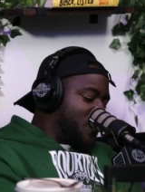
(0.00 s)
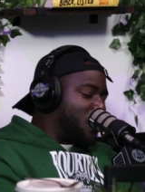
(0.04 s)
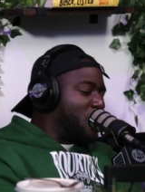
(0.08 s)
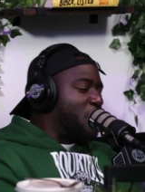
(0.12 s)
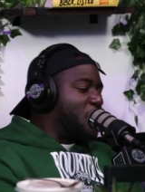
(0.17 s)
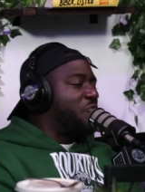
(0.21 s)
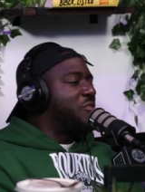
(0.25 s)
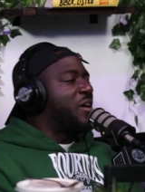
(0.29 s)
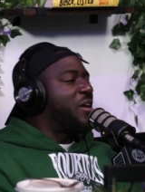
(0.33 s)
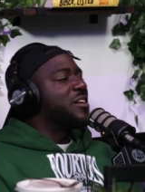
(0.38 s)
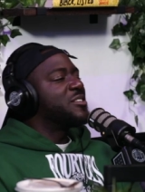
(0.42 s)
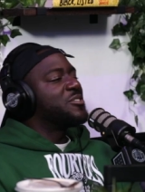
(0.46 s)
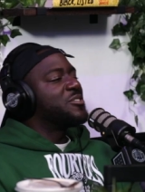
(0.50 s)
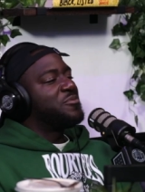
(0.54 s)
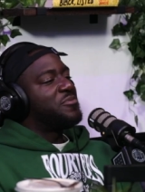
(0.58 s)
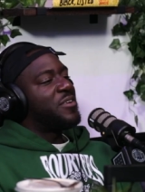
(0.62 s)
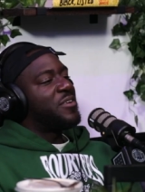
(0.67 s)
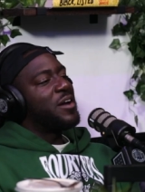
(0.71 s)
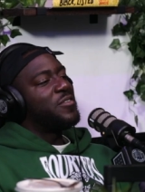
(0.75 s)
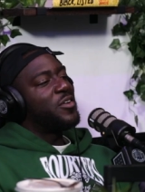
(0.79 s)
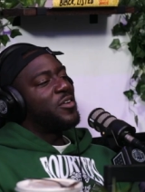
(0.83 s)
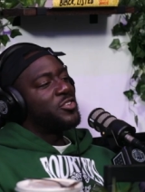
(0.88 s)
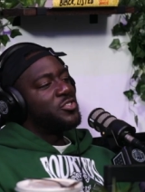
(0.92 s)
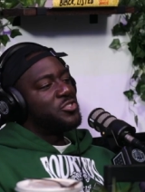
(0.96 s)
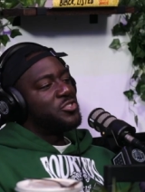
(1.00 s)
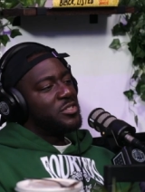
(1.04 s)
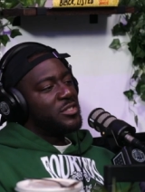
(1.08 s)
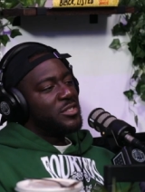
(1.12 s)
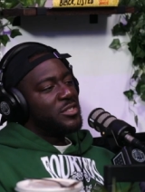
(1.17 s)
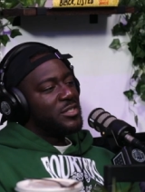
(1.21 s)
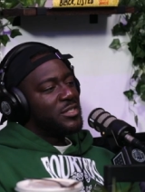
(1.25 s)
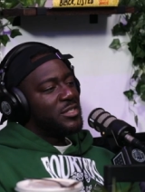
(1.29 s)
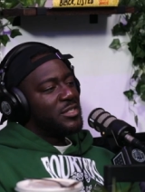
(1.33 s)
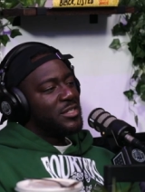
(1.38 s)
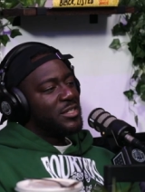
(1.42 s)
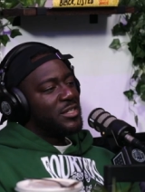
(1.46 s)
four thousand five hundred
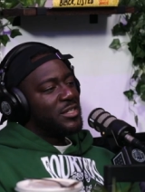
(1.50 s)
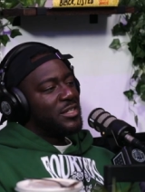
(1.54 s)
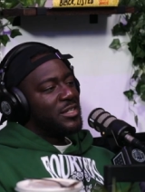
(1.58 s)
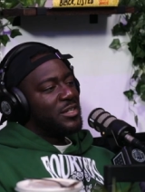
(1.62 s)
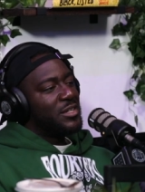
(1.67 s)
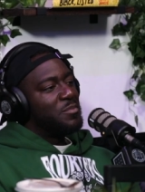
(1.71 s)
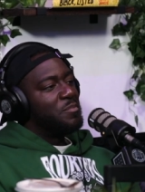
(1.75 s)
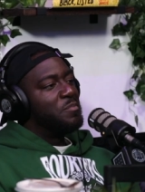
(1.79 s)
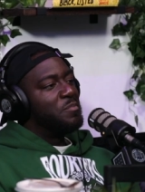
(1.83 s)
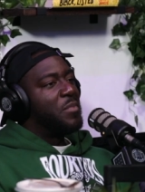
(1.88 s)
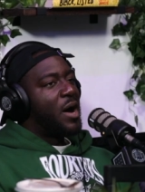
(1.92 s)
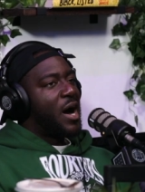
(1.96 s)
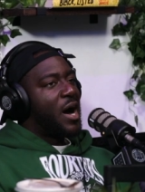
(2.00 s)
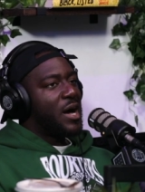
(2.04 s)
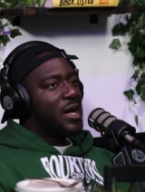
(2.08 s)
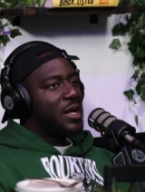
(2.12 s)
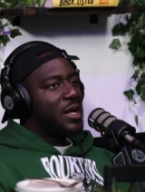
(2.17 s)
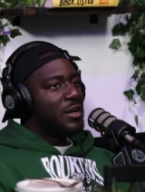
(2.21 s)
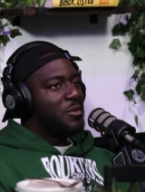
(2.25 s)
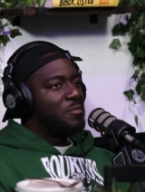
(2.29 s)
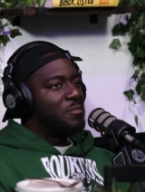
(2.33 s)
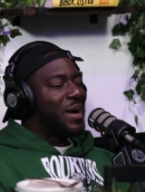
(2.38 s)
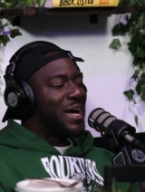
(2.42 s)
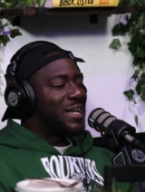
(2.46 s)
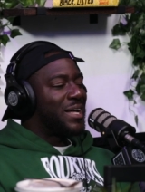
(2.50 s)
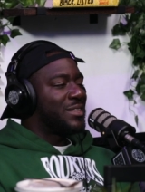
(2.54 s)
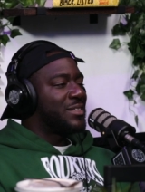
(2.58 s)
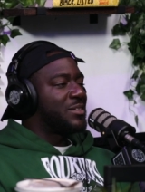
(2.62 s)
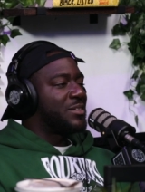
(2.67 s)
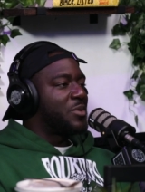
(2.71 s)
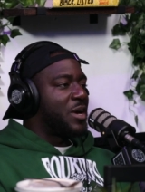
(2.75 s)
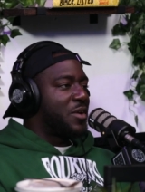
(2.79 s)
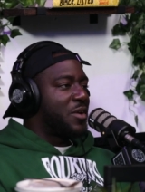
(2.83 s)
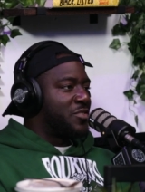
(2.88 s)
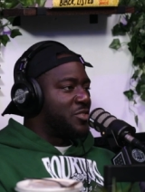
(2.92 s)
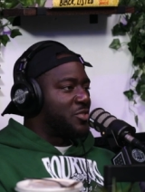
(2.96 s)
bah baht
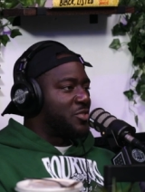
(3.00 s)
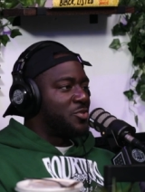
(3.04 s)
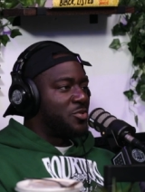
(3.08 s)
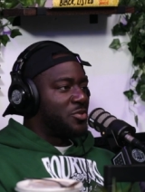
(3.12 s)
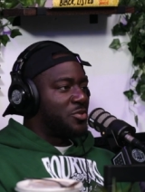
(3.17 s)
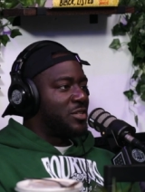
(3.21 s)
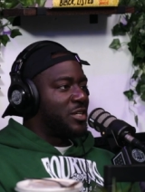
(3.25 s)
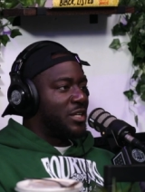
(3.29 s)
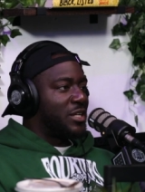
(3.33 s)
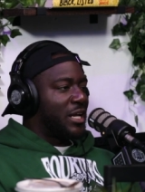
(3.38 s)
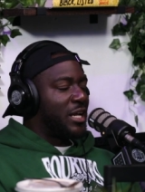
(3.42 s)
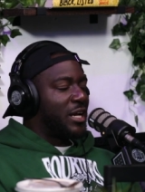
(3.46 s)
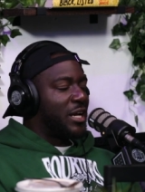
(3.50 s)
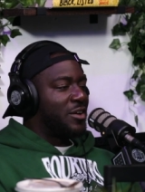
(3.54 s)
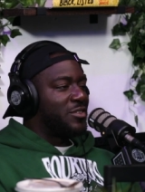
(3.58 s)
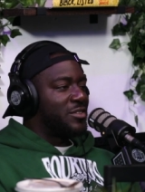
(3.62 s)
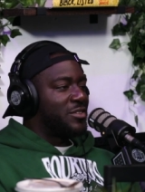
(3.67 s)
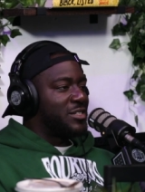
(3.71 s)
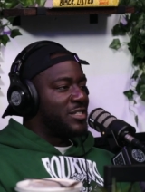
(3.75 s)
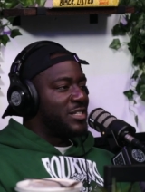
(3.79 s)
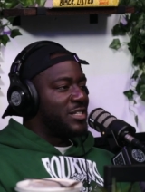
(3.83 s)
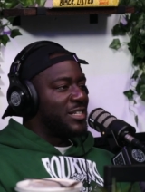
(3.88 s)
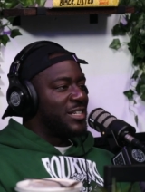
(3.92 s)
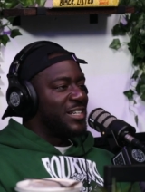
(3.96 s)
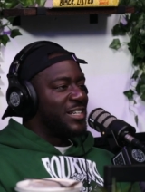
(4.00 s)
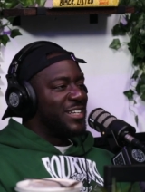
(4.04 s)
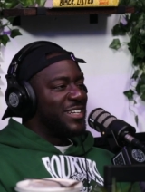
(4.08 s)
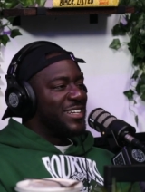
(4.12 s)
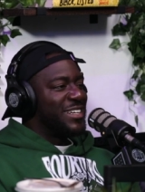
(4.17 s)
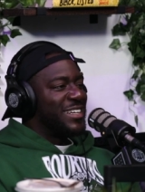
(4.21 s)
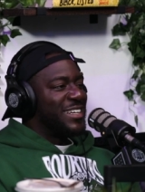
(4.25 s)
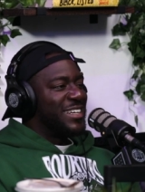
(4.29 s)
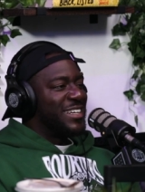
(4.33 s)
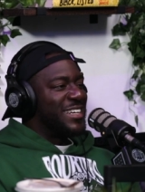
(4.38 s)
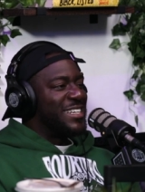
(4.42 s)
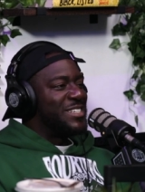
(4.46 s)
whatever it's called the, the currency
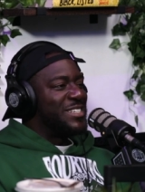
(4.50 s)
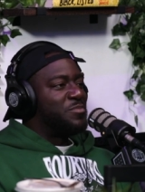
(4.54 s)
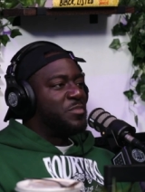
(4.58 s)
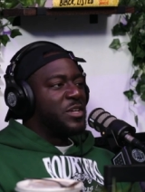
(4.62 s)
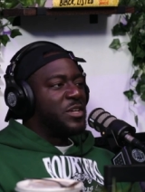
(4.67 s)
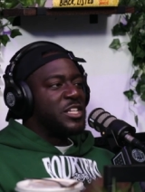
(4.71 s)
is